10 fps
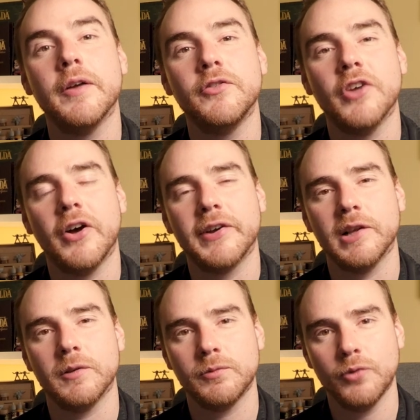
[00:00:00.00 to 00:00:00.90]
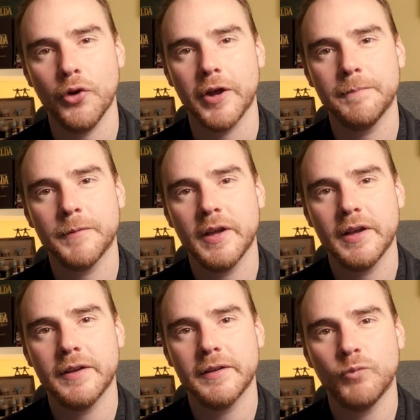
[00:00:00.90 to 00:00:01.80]
Dark Elf runner,
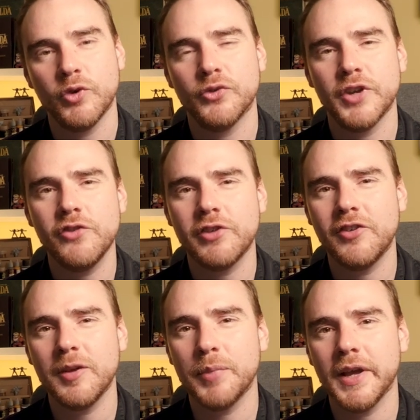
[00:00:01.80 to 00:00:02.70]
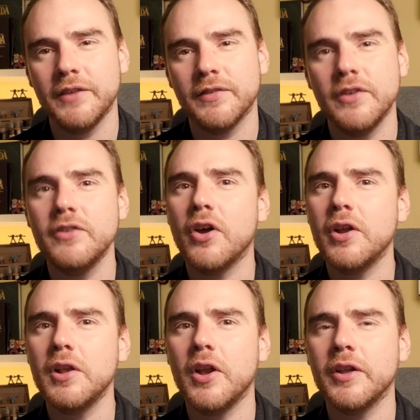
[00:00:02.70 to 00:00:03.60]
which was an interesting piece that not
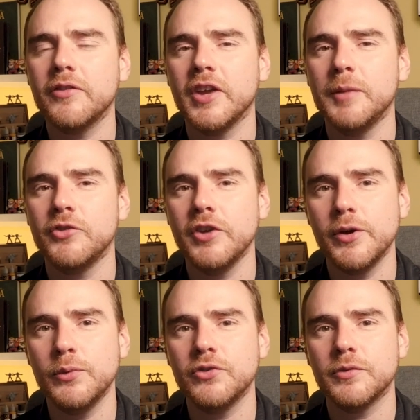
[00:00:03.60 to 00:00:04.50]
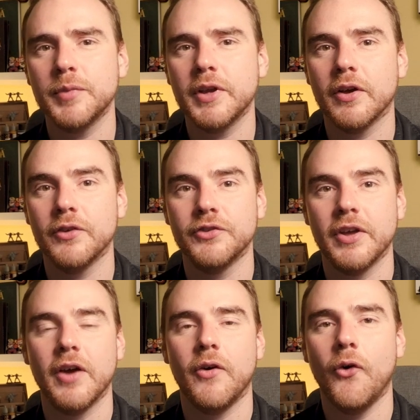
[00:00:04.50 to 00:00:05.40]
a lot of teams used because
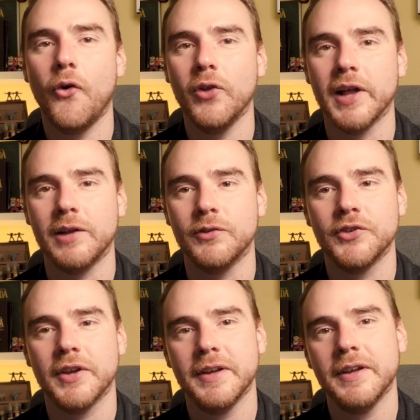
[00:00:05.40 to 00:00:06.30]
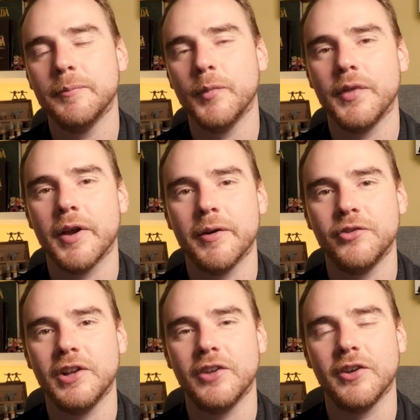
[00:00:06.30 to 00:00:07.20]
all elves, with their
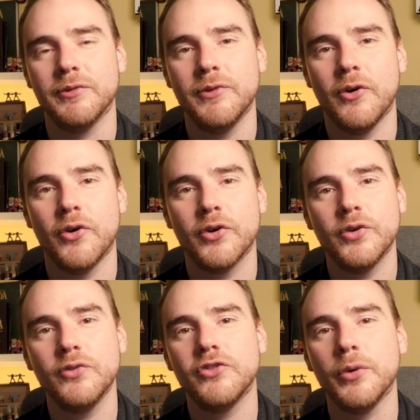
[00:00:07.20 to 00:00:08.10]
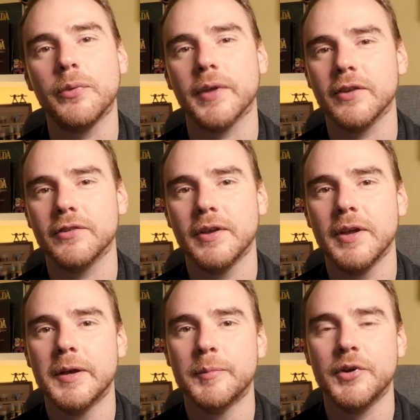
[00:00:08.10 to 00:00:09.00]
agility of 4, could do things.
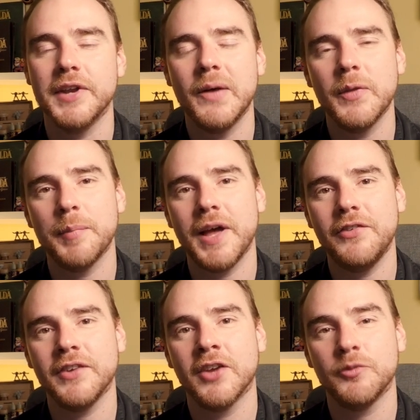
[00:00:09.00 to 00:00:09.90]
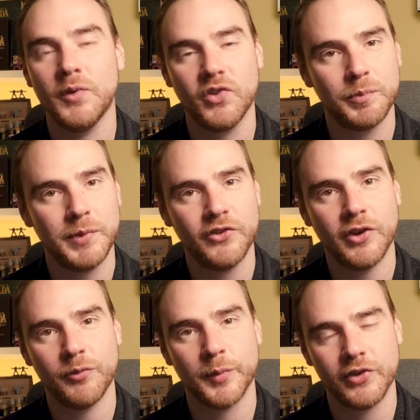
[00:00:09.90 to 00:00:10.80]
But now that passing has been split
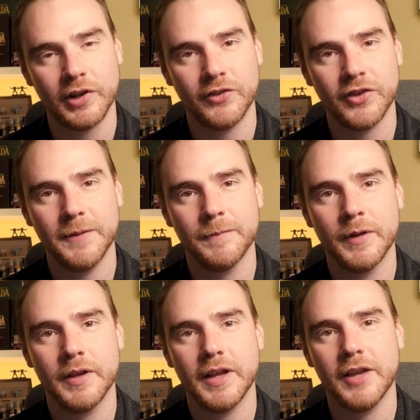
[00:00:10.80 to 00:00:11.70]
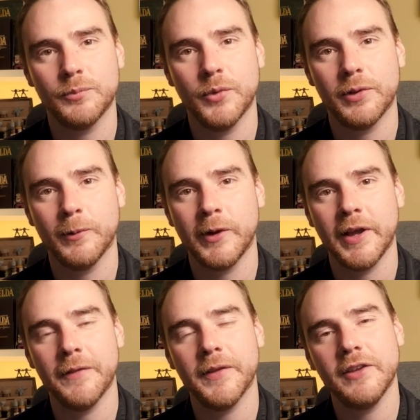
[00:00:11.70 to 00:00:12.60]
off from agility, it's worth looking
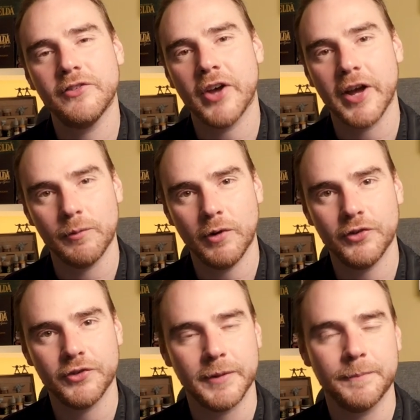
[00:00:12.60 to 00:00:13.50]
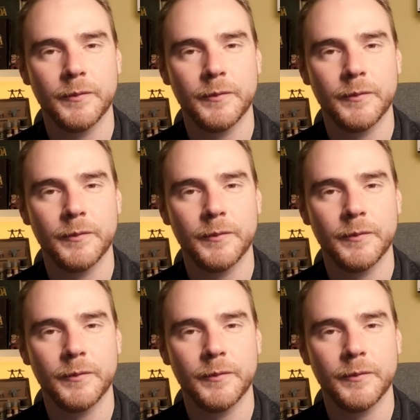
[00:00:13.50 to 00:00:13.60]
at the entire roster.